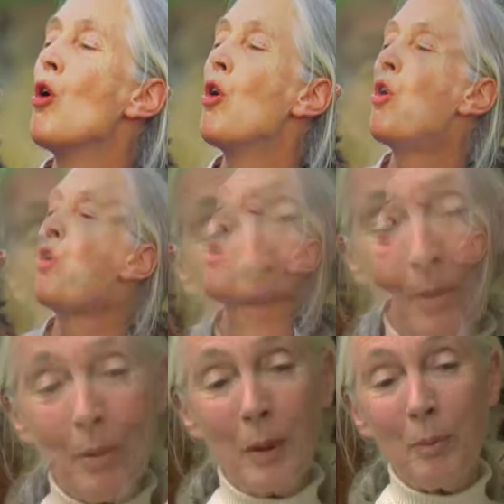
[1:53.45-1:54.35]
Where other
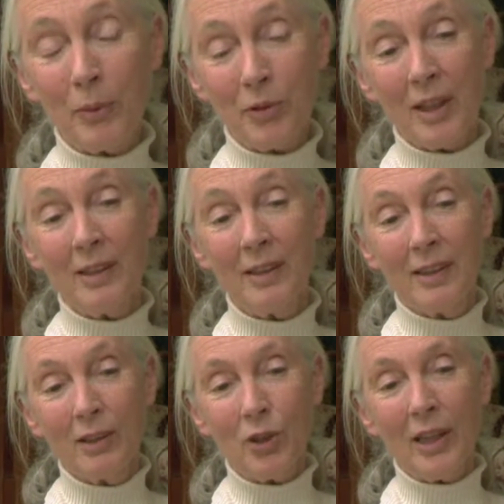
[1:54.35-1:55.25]
people said,
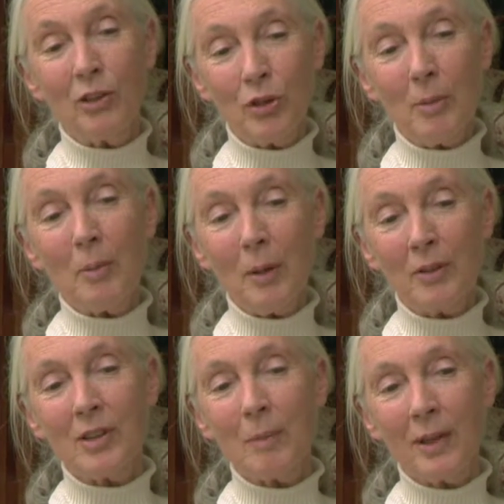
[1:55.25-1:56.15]
Jane, dream about
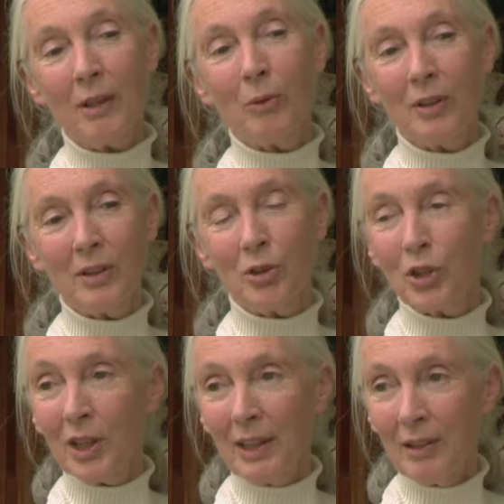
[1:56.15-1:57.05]
something you can
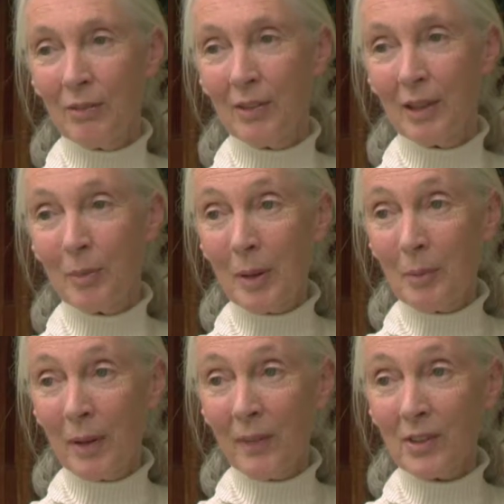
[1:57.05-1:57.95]
achieve, my
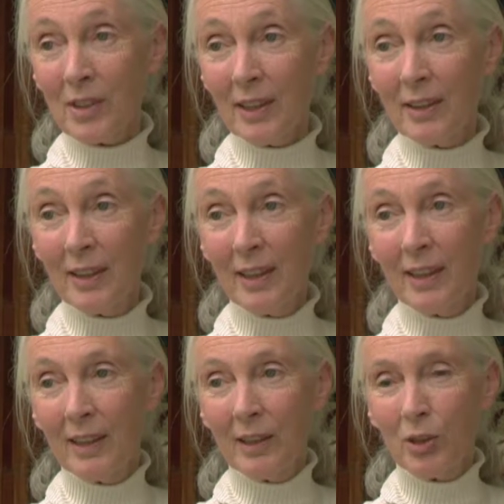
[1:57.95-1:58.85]
mother said,
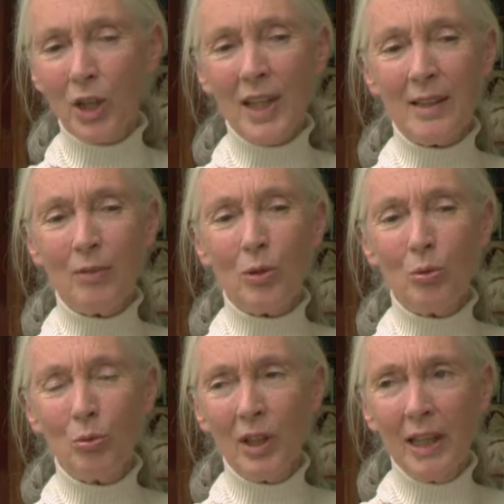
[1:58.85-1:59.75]
Jane, if you
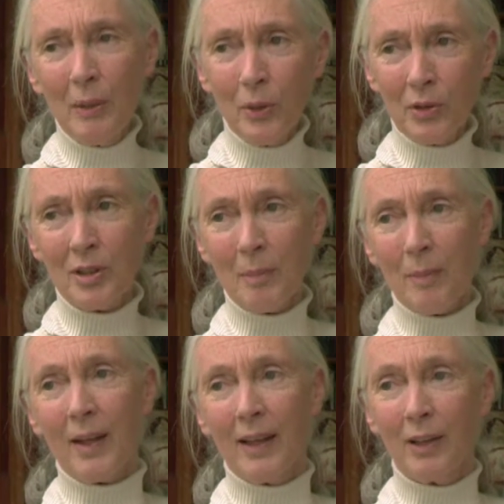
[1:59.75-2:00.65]
really want
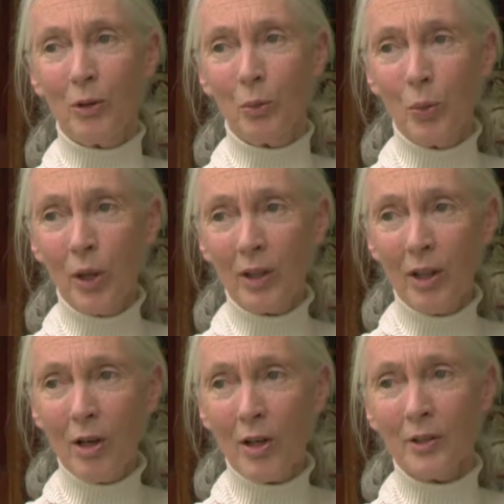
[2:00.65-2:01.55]
something and you work
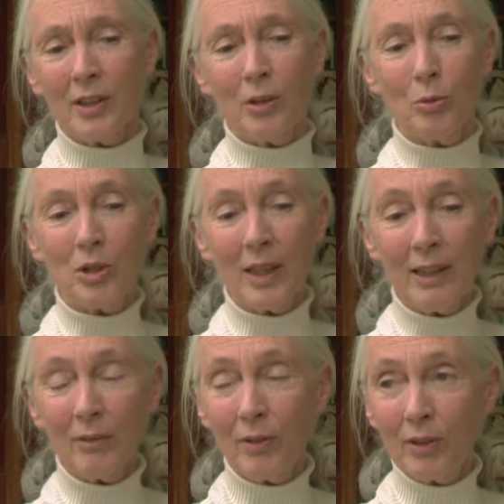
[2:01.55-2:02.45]
hard and you take
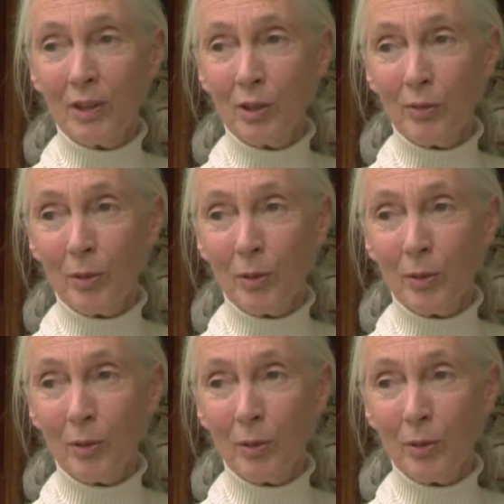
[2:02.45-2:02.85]
advantage of